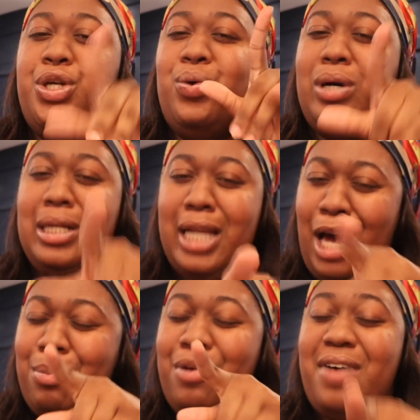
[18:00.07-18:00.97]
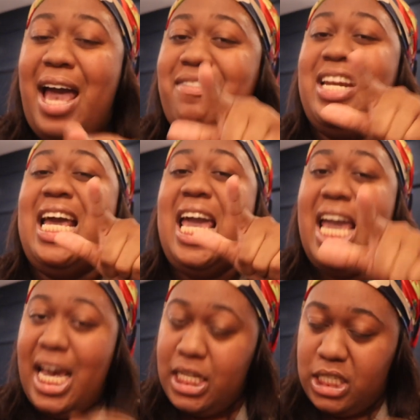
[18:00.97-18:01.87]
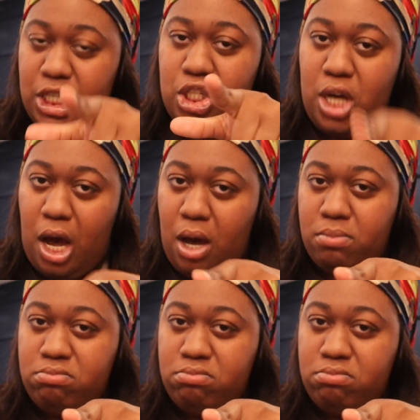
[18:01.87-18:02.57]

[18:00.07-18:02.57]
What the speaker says: You clowned me for having an Etsy shop,